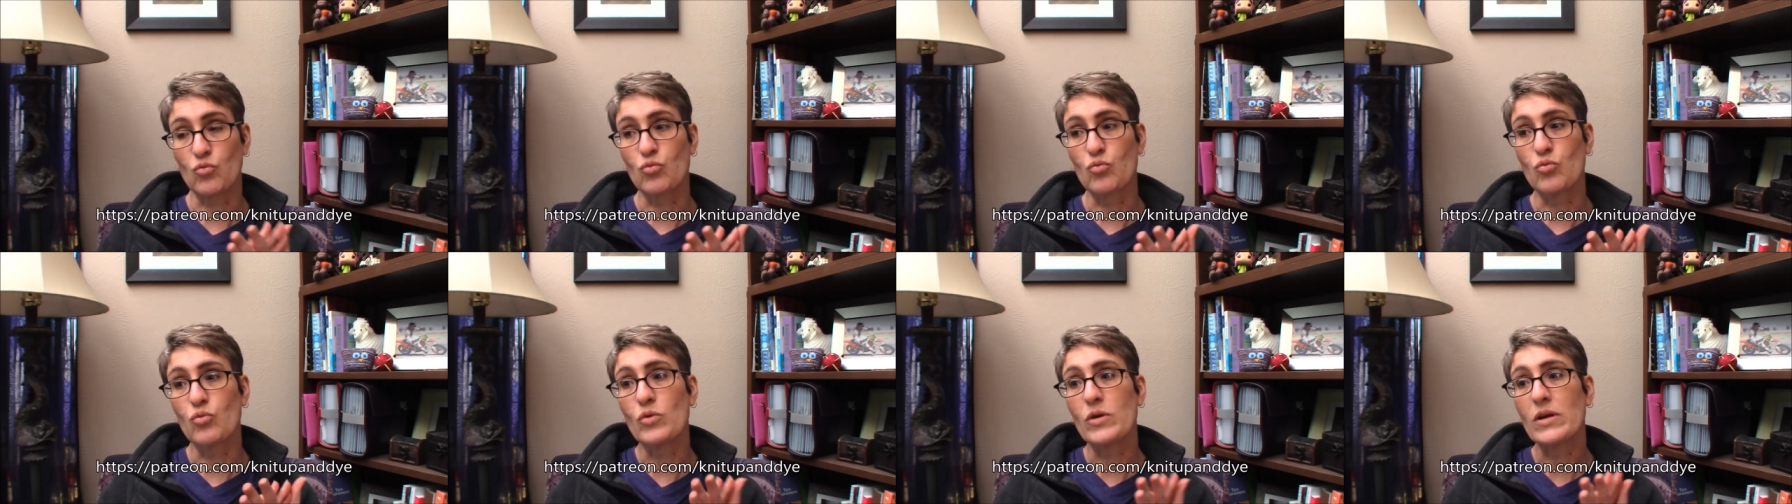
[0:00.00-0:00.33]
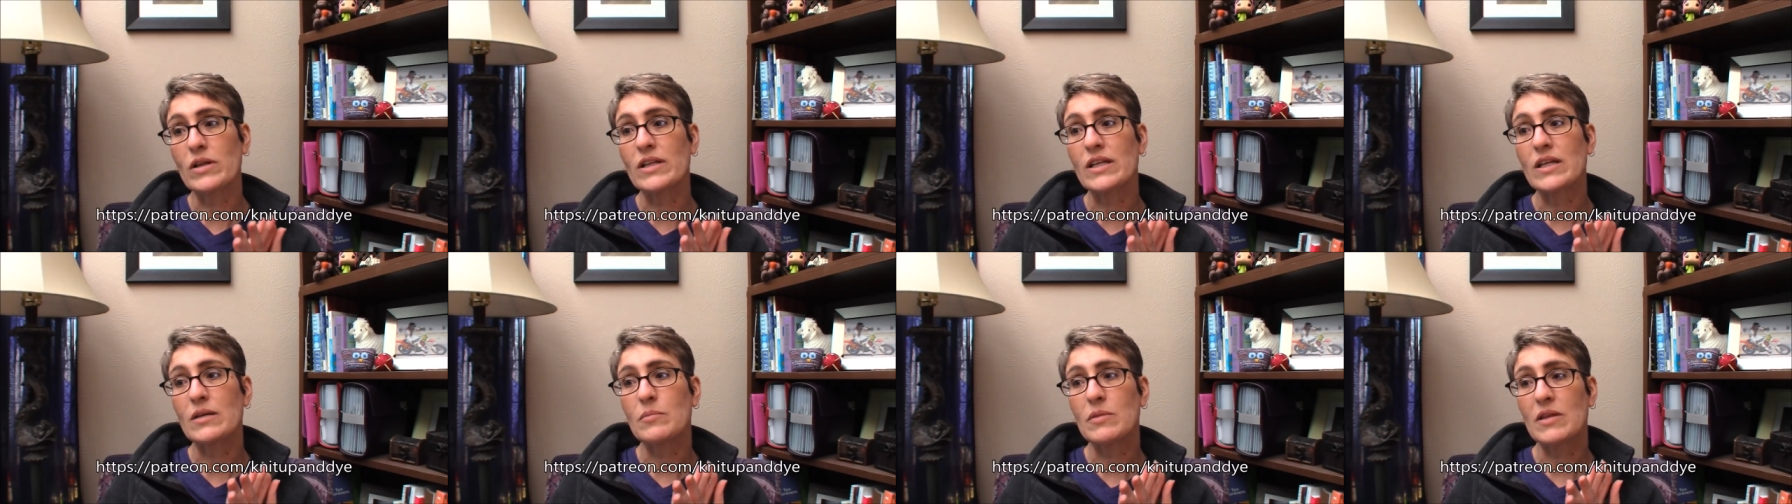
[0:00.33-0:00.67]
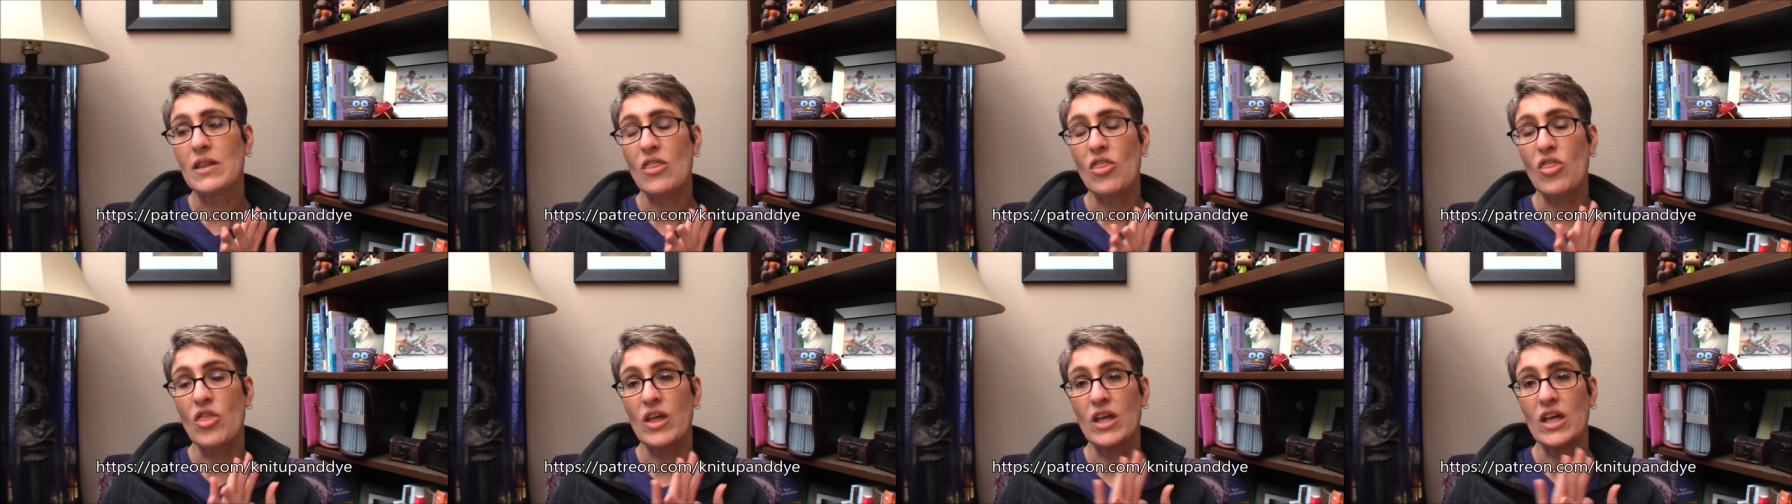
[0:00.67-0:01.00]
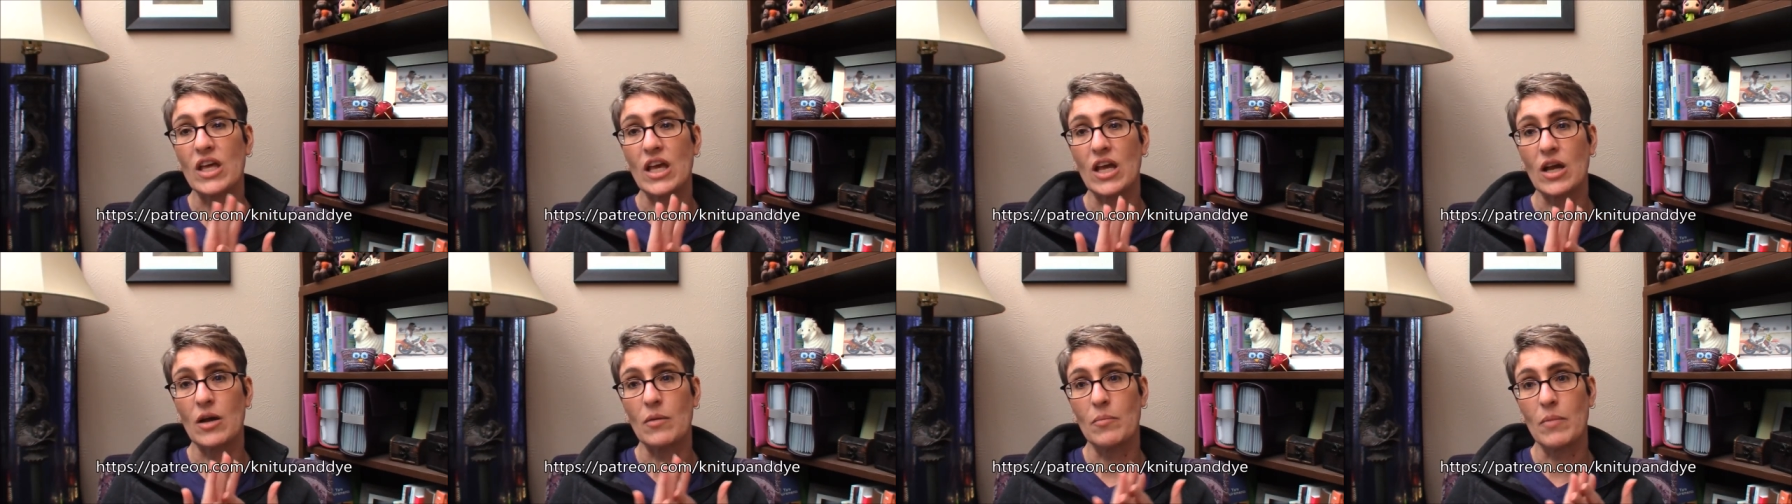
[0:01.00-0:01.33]
really been
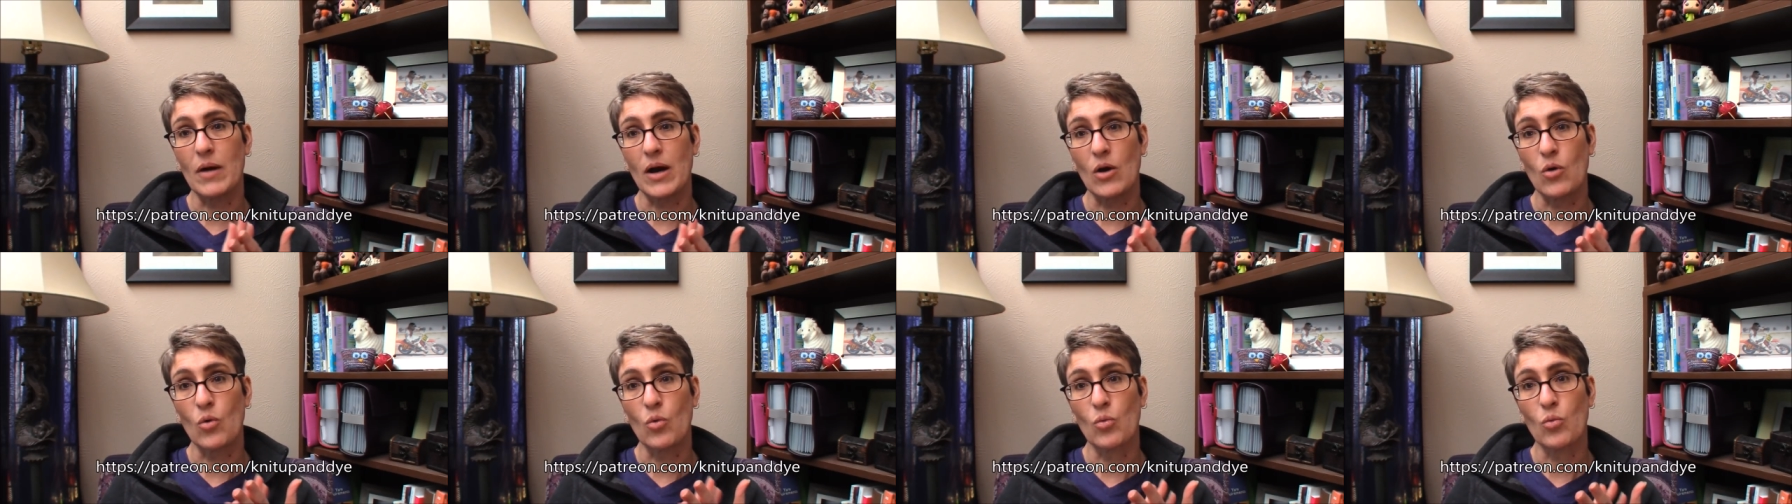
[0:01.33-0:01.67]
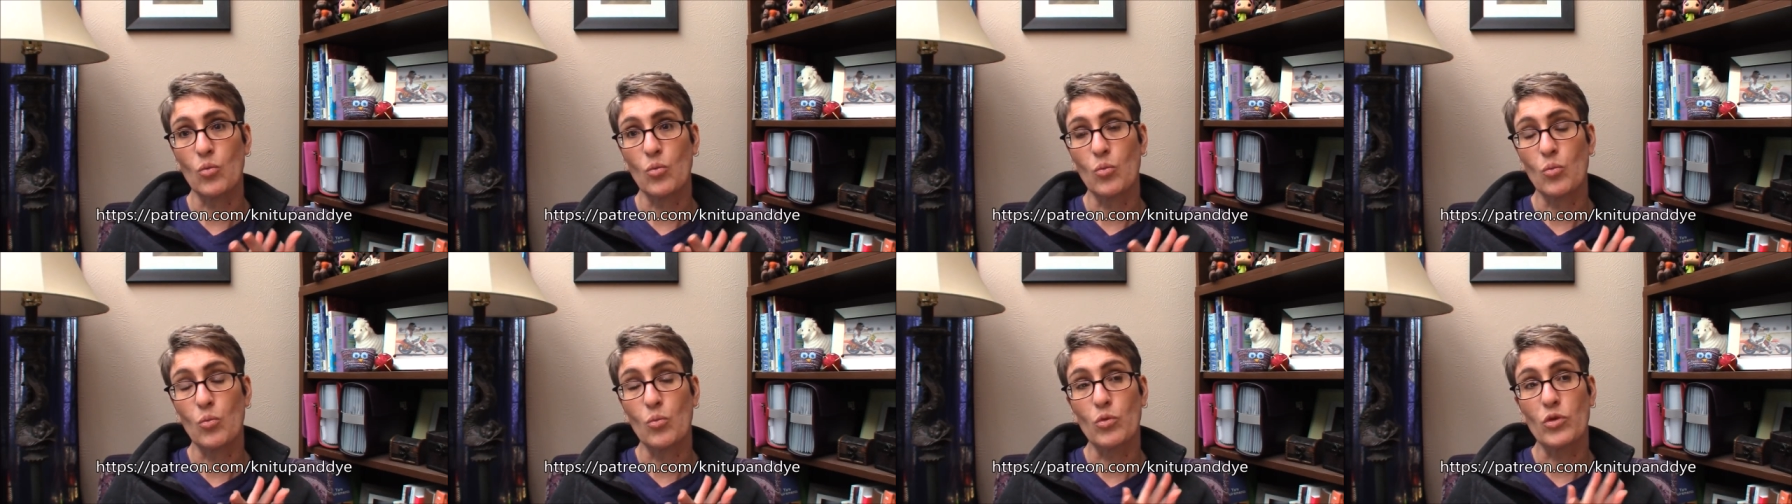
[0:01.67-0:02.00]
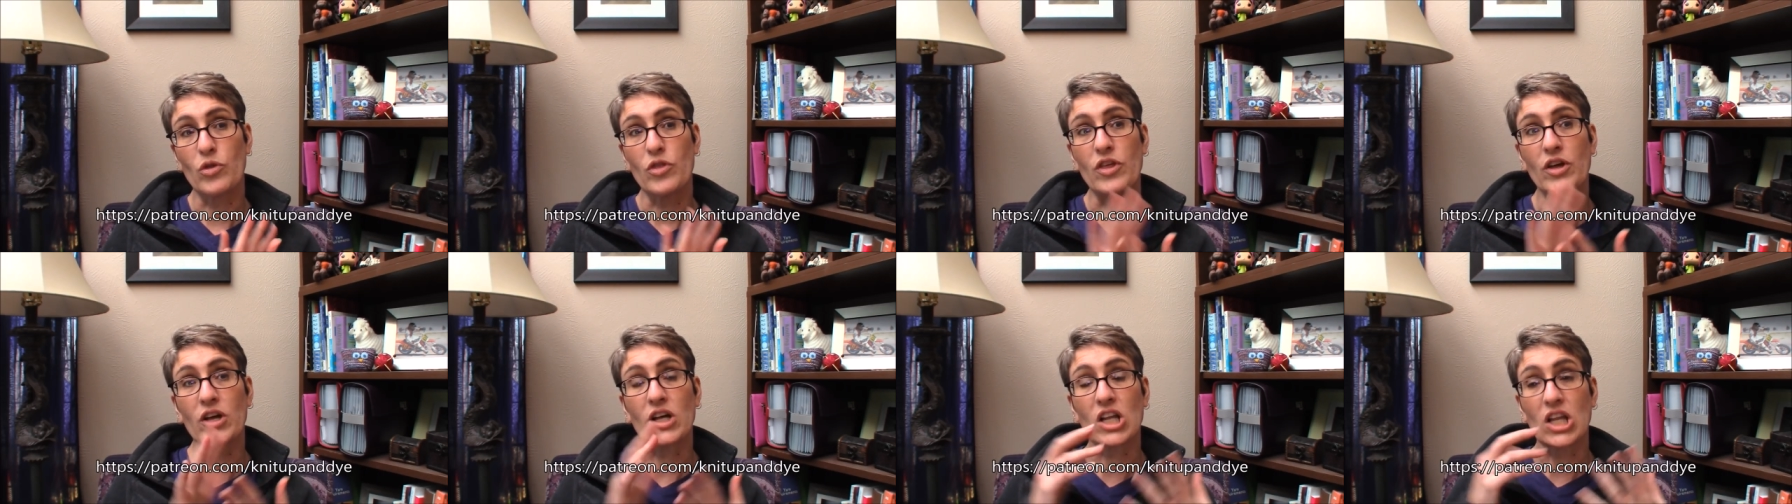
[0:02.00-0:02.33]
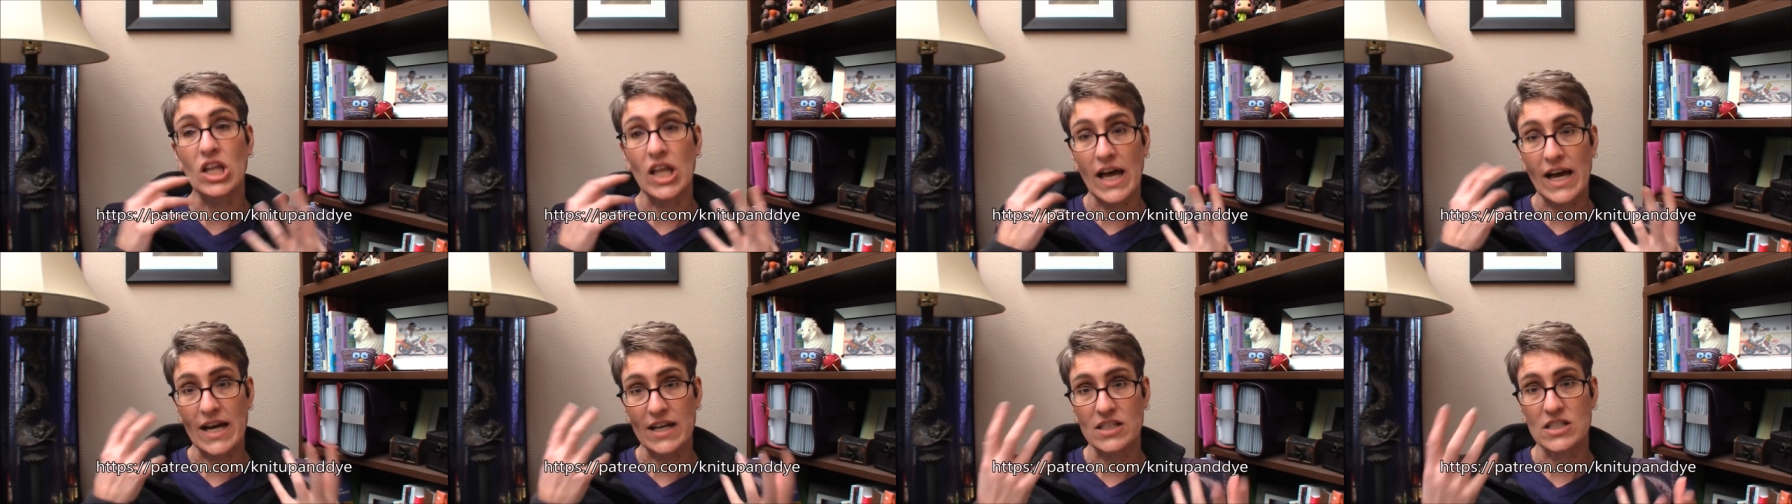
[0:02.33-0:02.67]
thinking about the
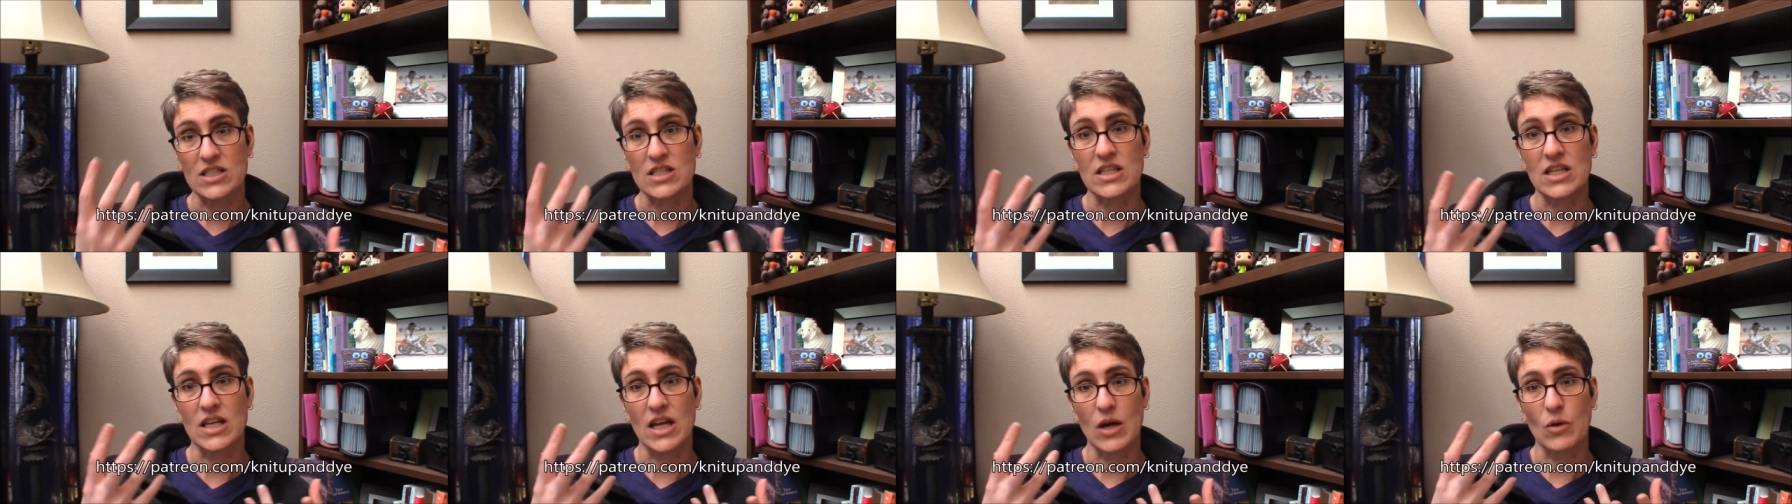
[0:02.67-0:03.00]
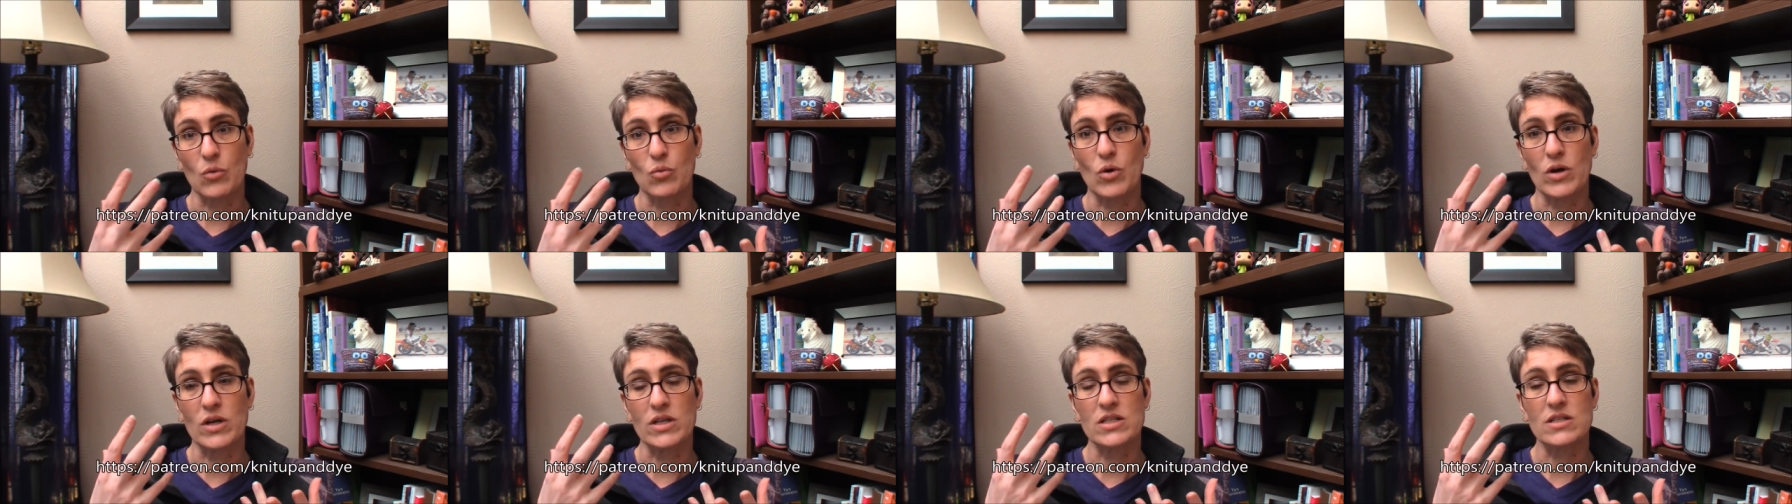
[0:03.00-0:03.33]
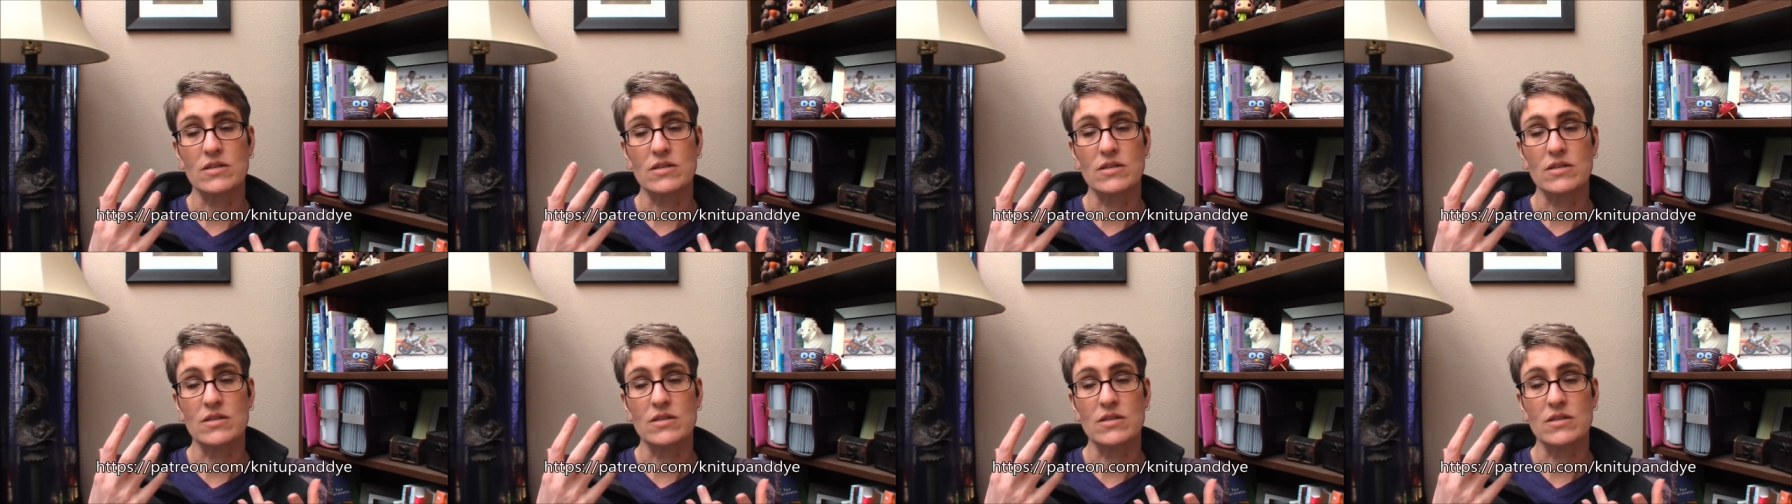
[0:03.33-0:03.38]
class that I want